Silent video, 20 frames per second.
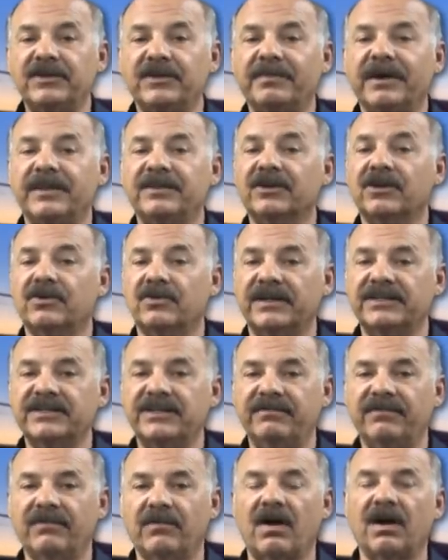to you about the
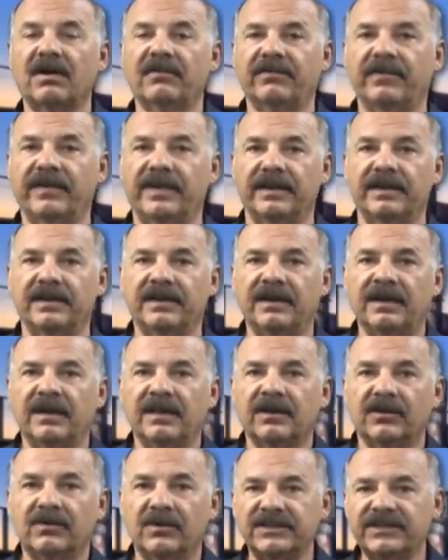Cressi Frog Fin.
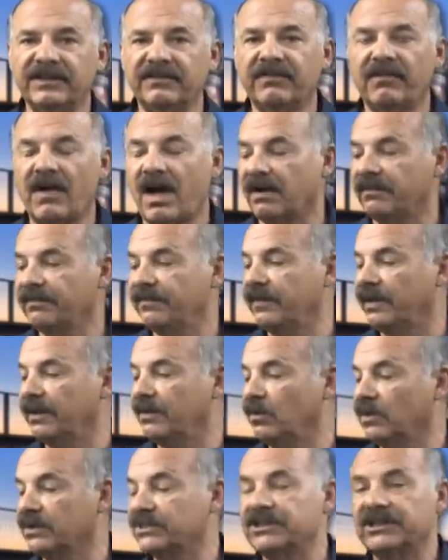The Cressi Frog Fin
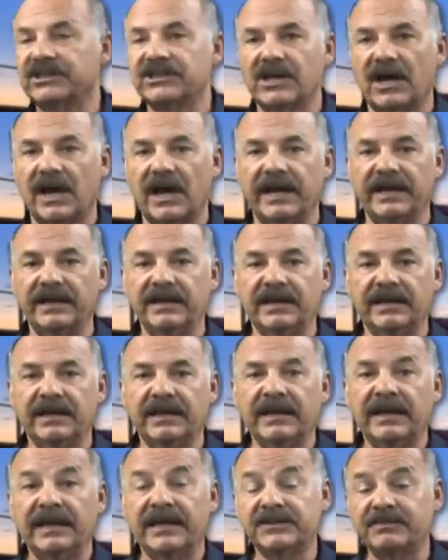was designed
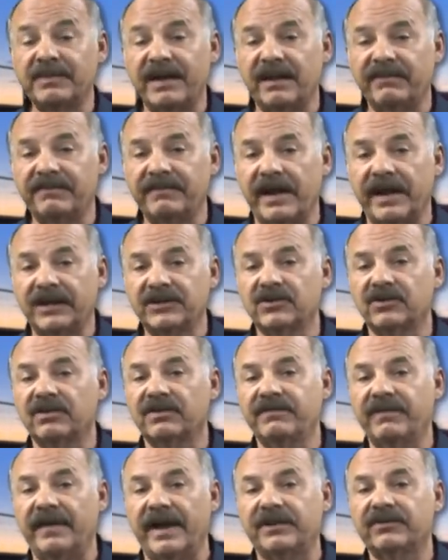and is manufactured in a
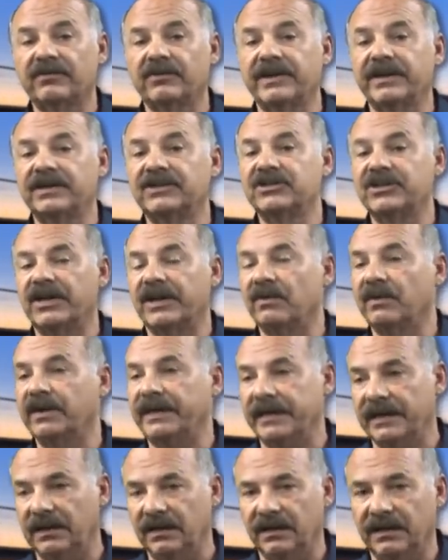factory in Genoa,
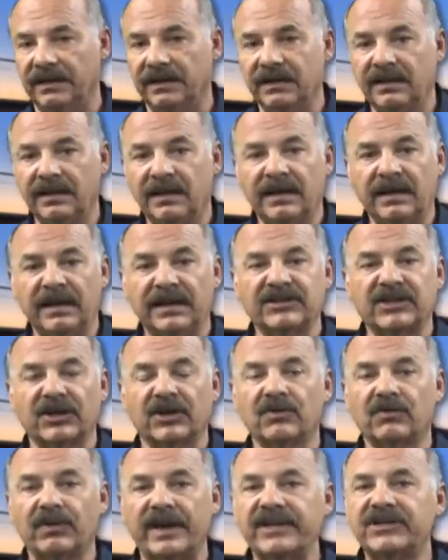Italy. It's a
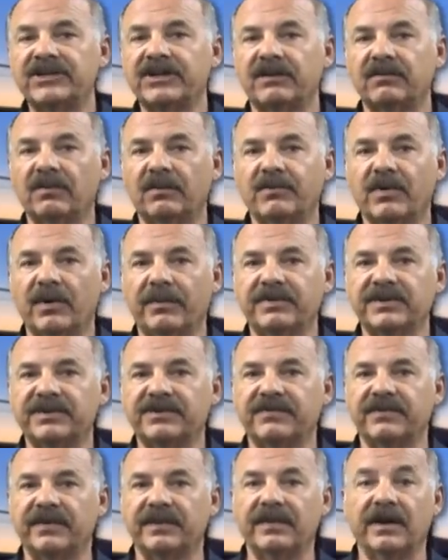great general purpose
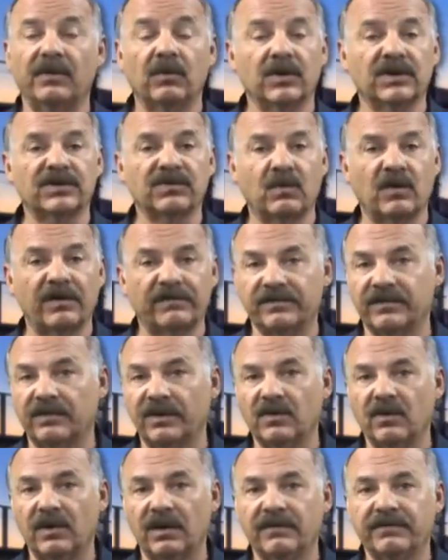fin that works very
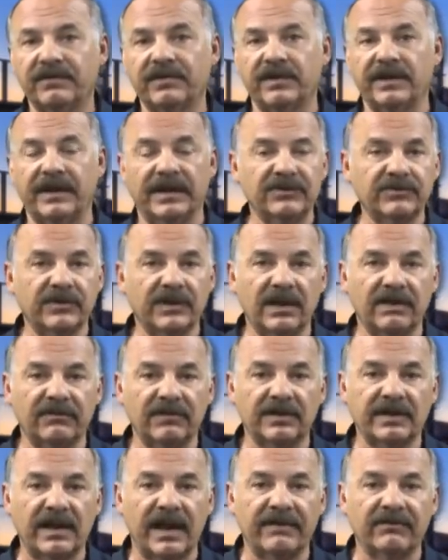well for the entry level
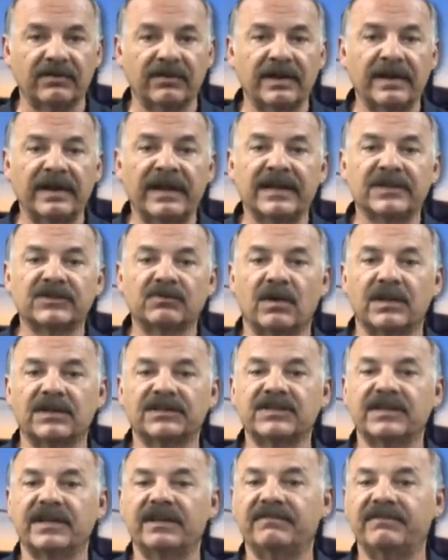diver as well as
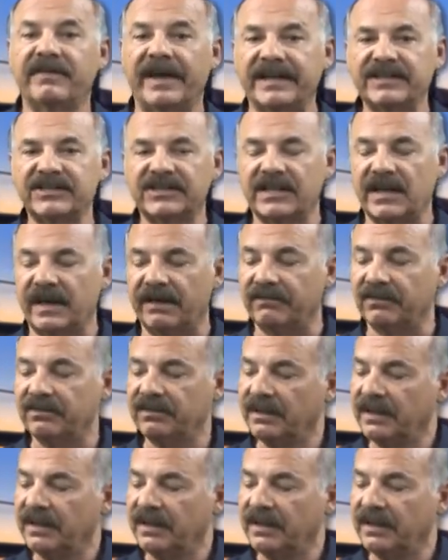the advanced diver.